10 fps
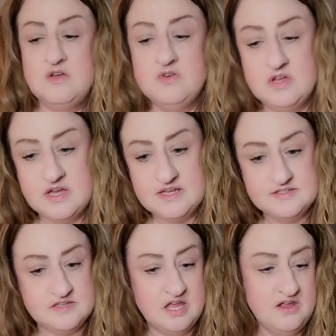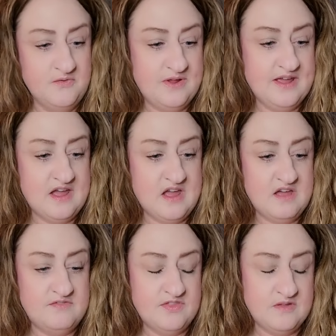Okay, so we
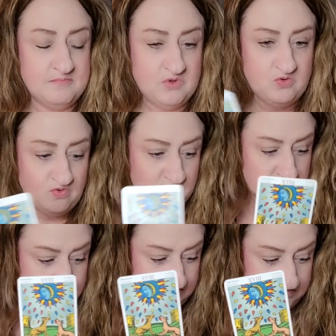have the Moon.